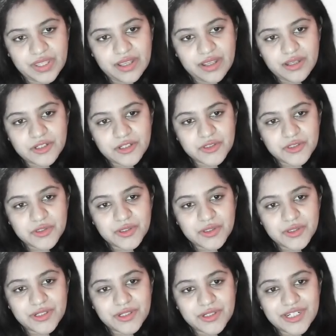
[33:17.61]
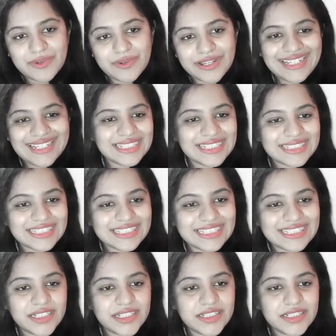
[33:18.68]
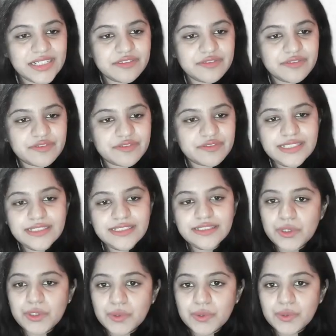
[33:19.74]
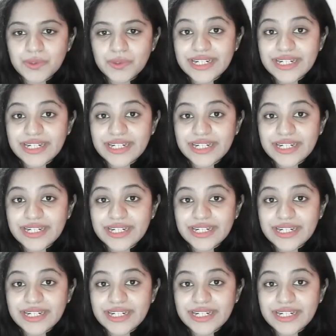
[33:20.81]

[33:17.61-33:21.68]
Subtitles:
So let's quickly see the difference so you don't get confused.